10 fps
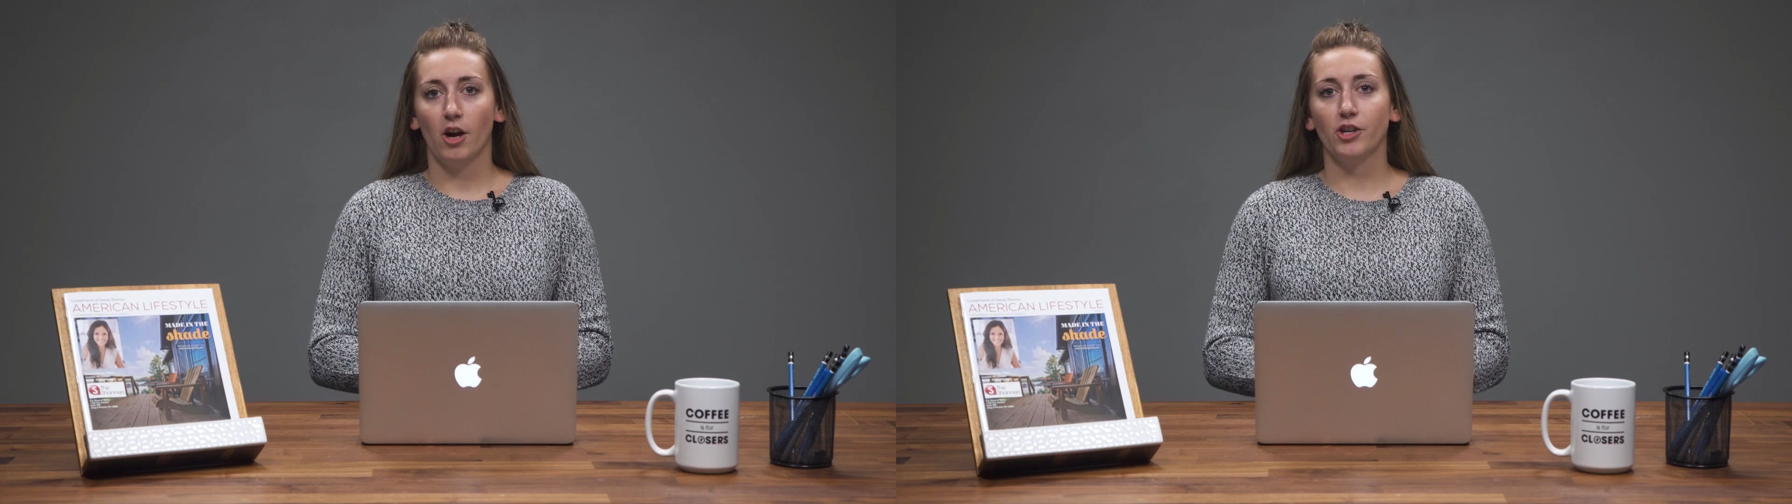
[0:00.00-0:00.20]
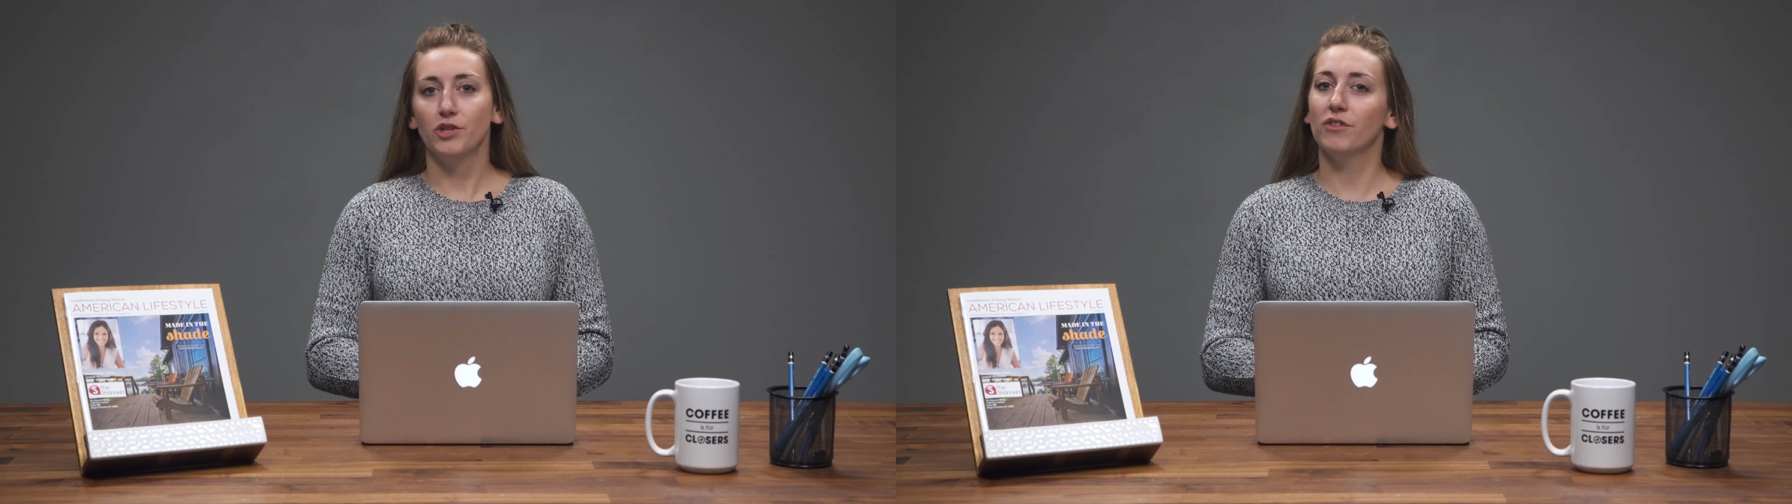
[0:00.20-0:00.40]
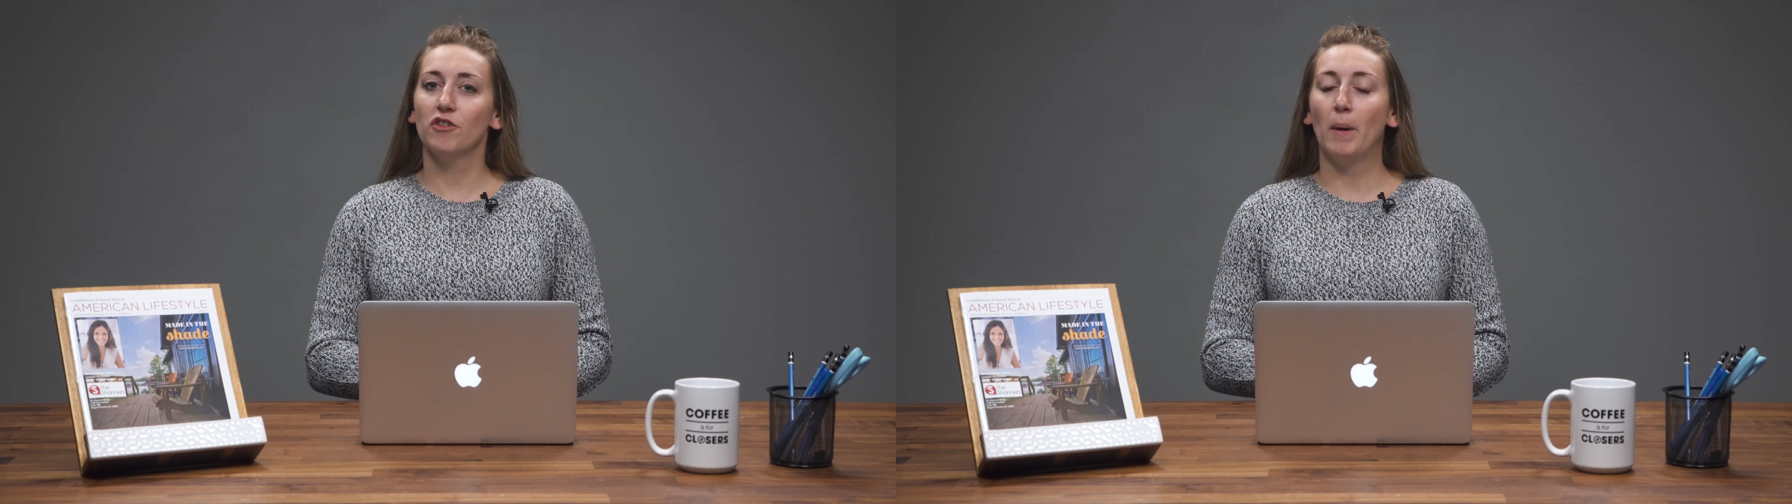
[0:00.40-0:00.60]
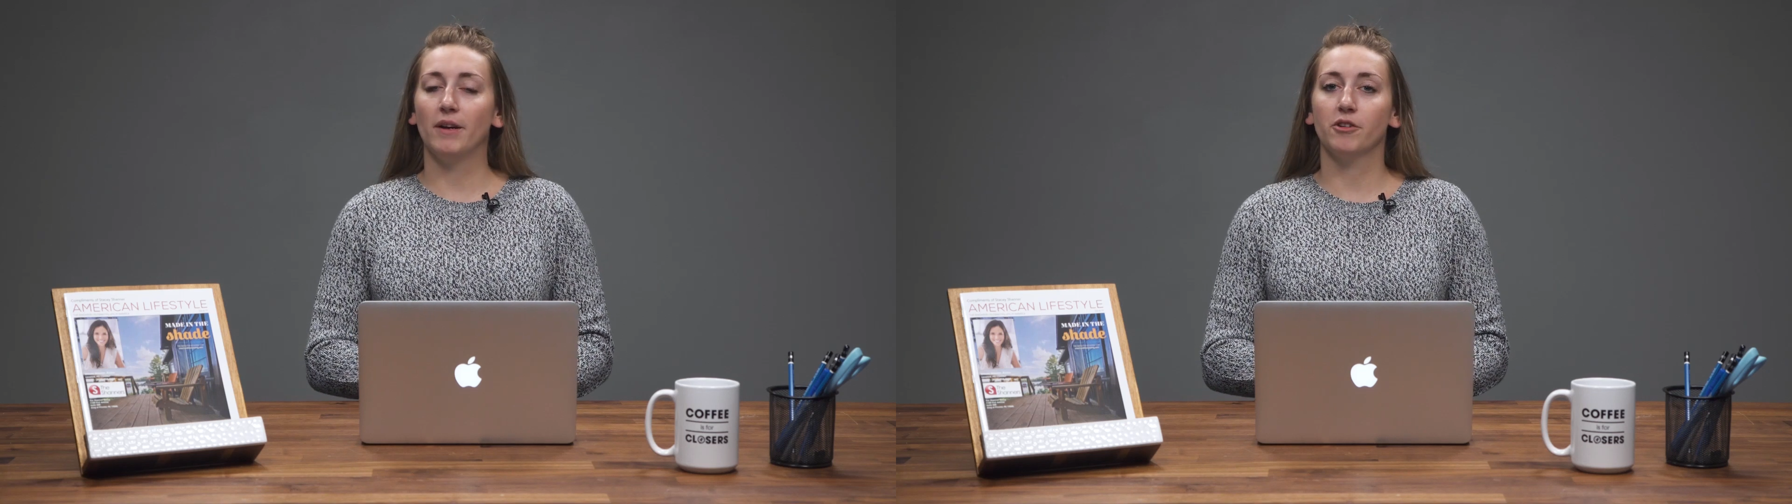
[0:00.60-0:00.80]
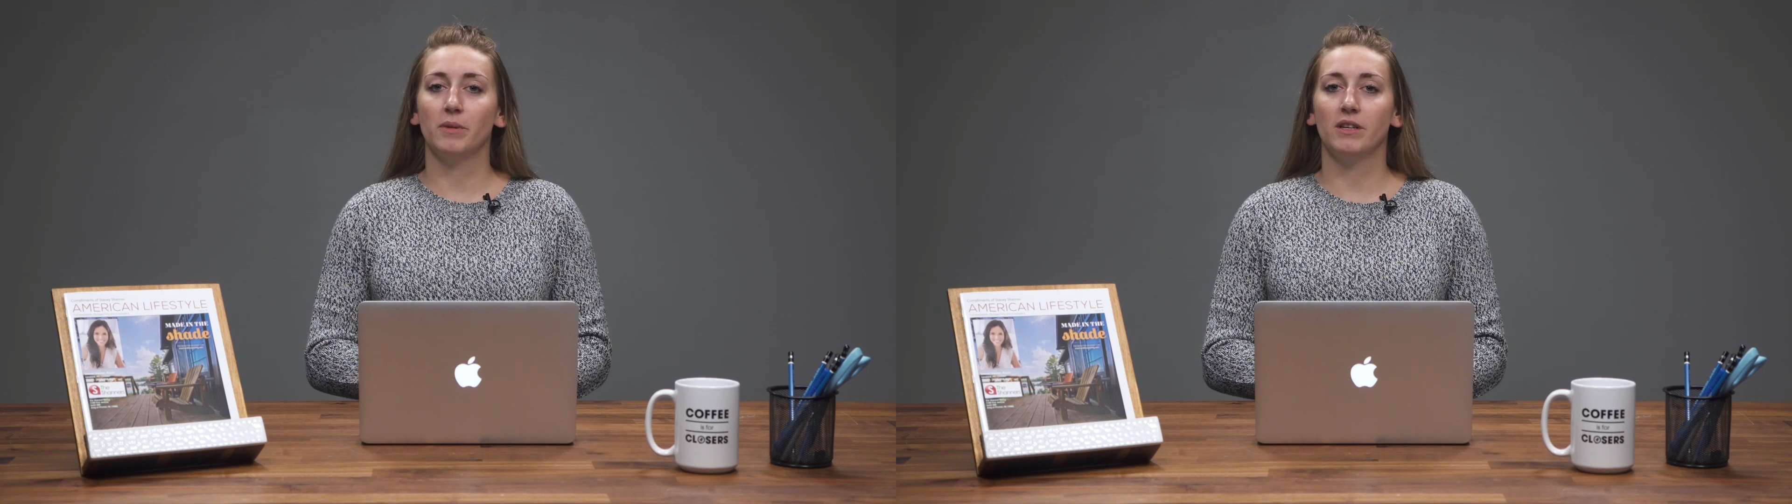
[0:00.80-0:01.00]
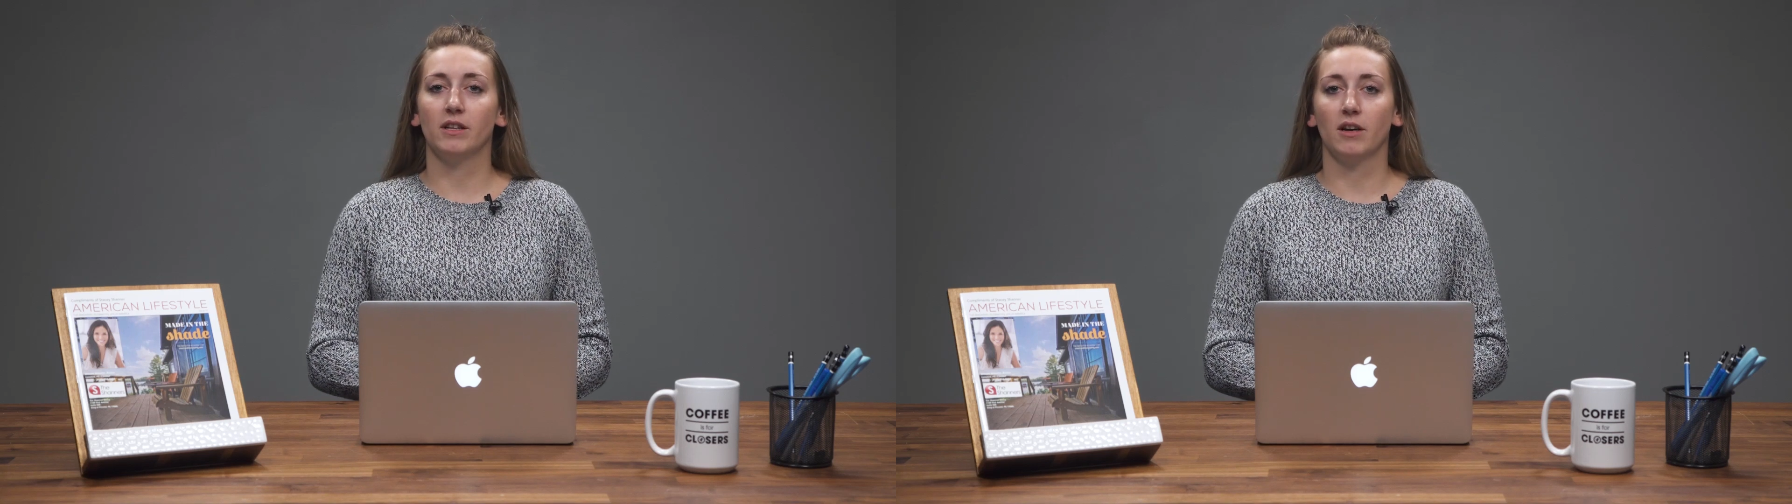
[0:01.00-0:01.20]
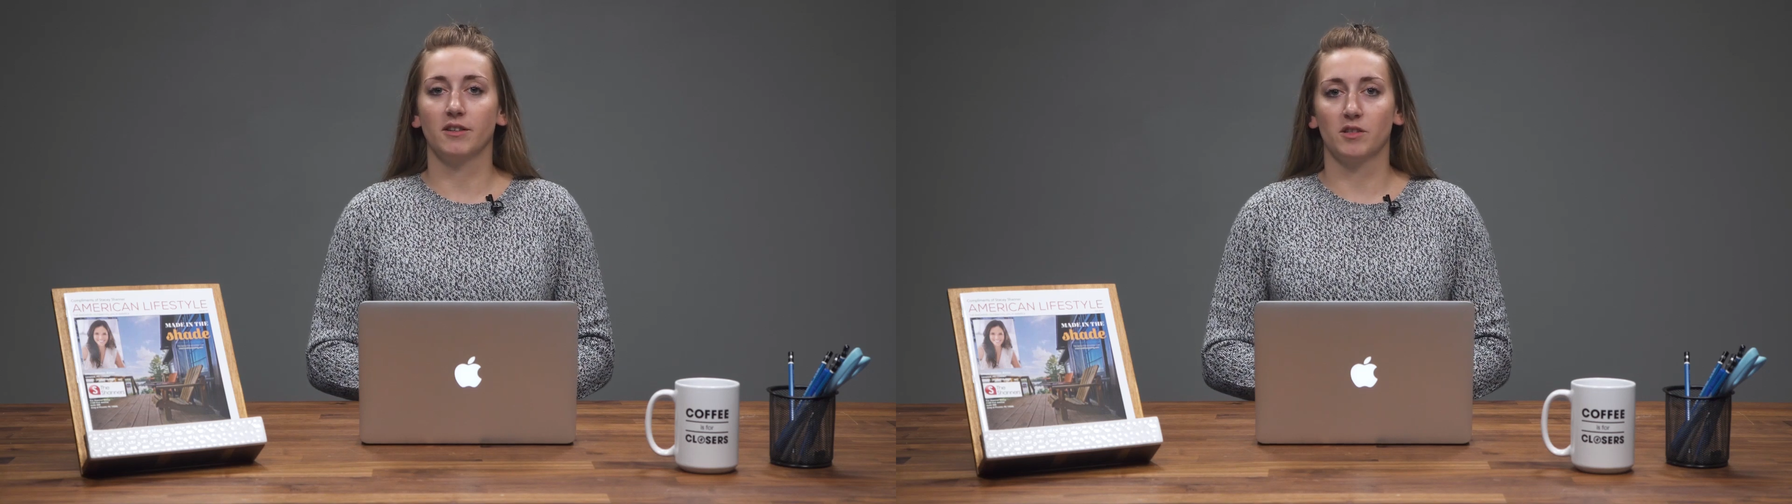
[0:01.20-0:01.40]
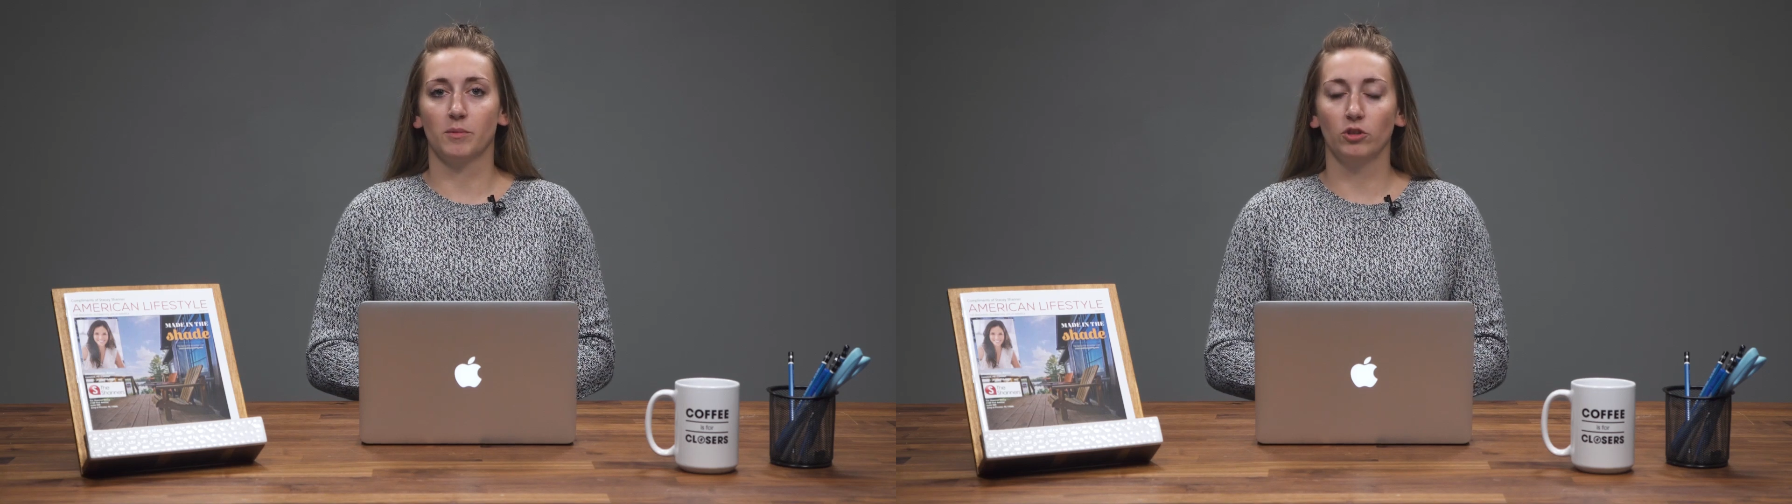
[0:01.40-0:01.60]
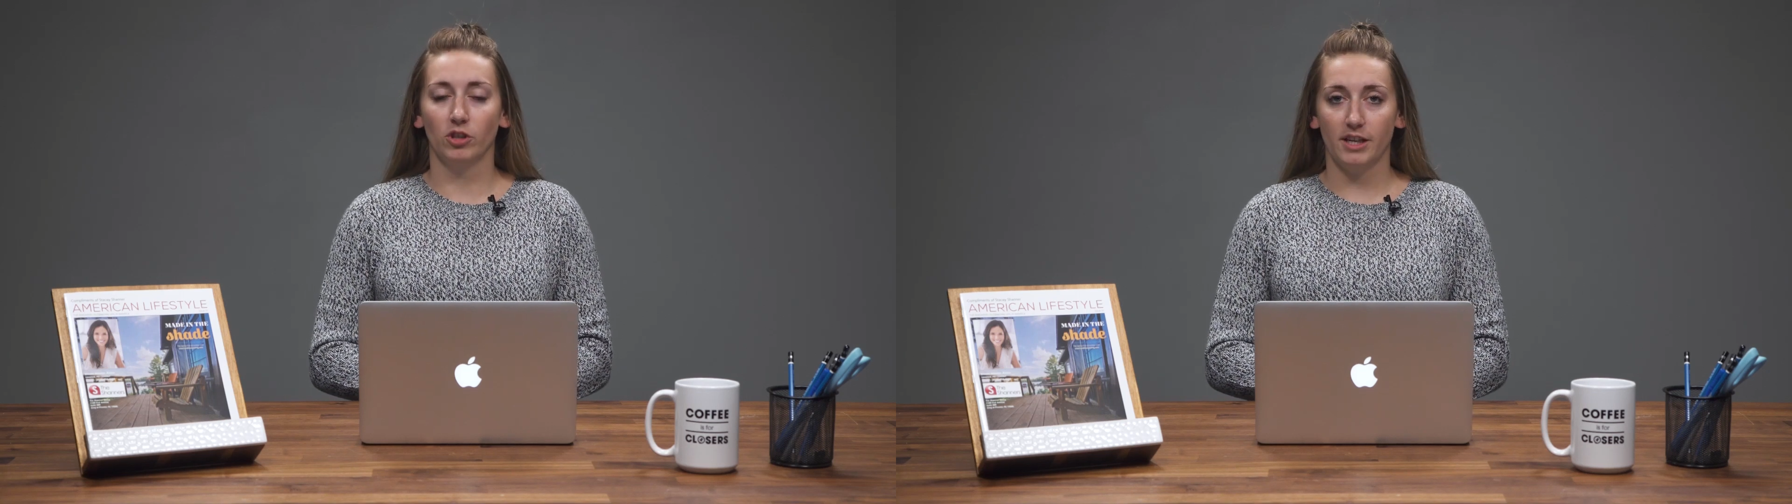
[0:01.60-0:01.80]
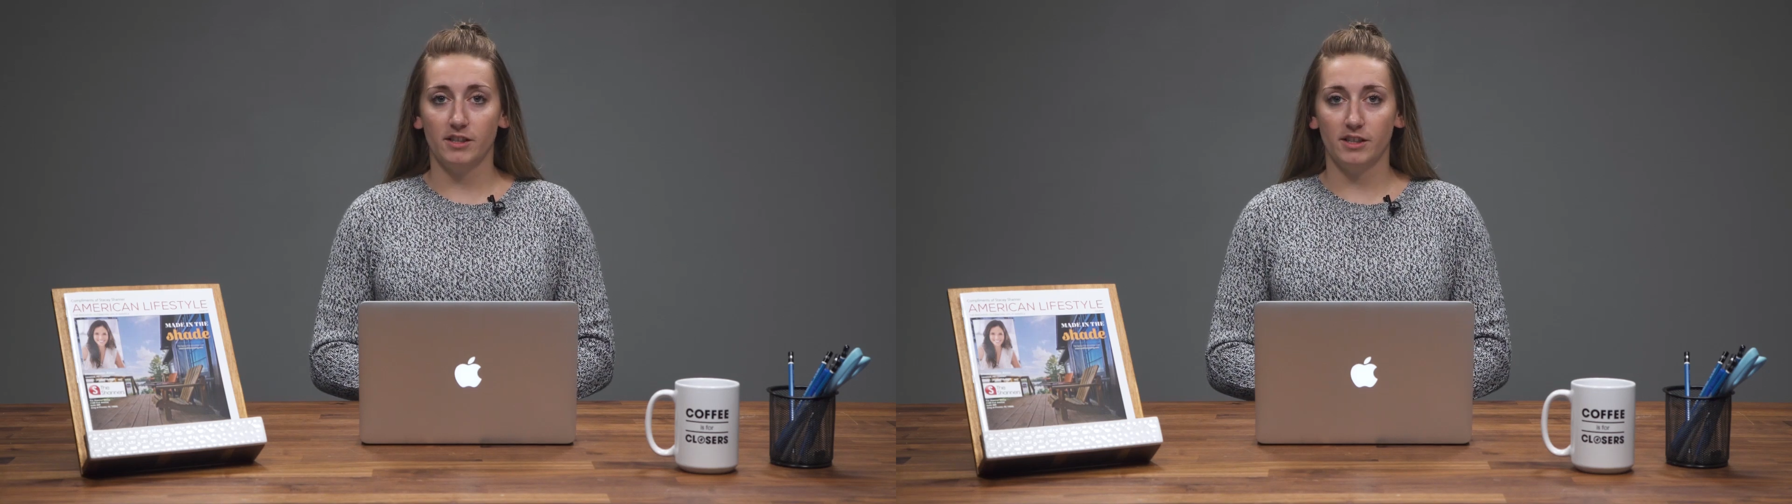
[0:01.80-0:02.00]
Are you a Reminder Media customer looking